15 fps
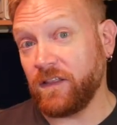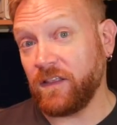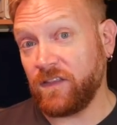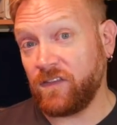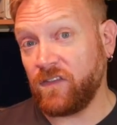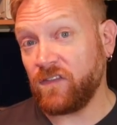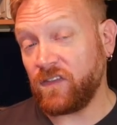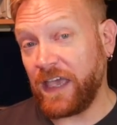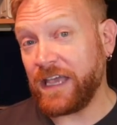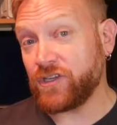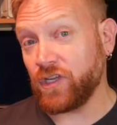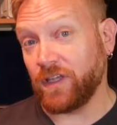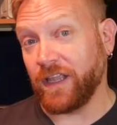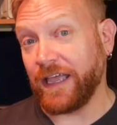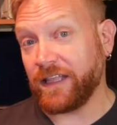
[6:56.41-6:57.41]
Is this
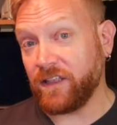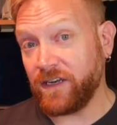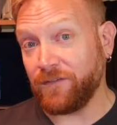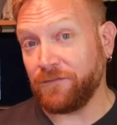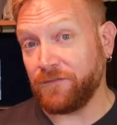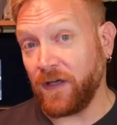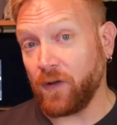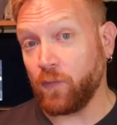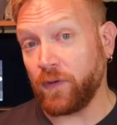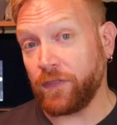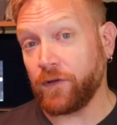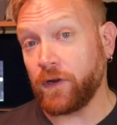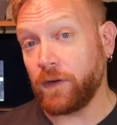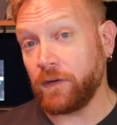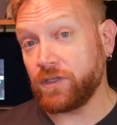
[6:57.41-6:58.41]
agent likely to fuck with
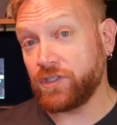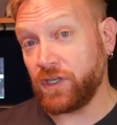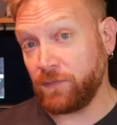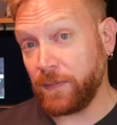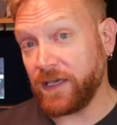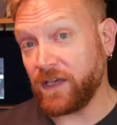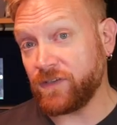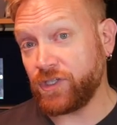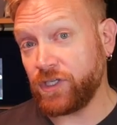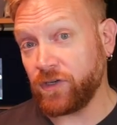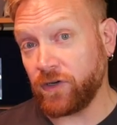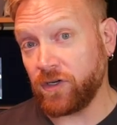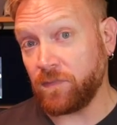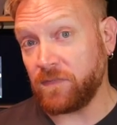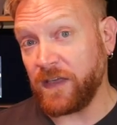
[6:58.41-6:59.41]
her just because she
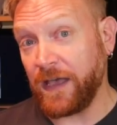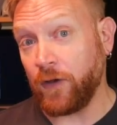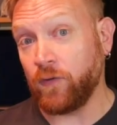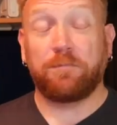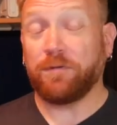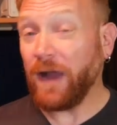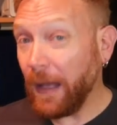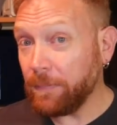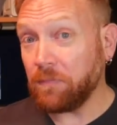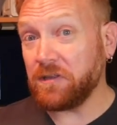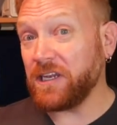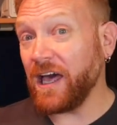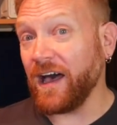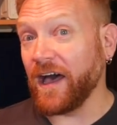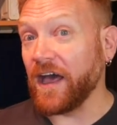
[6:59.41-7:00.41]
turned him down?
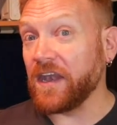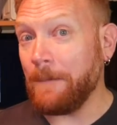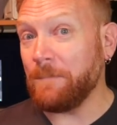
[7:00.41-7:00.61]
Probably not.